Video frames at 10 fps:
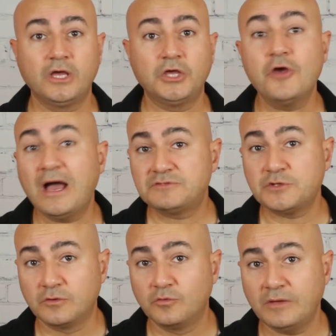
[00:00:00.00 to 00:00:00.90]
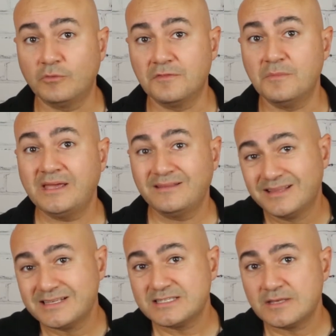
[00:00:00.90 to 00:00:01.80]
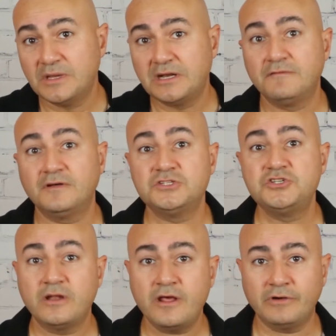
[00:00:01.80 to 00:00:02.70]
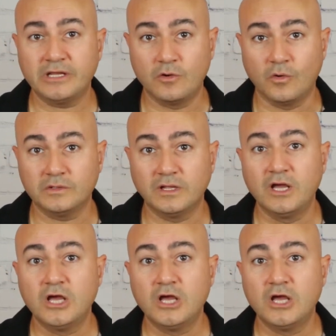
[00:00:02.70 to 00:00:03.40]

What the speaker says: You have to agree with me, this is a bit of a generic goal.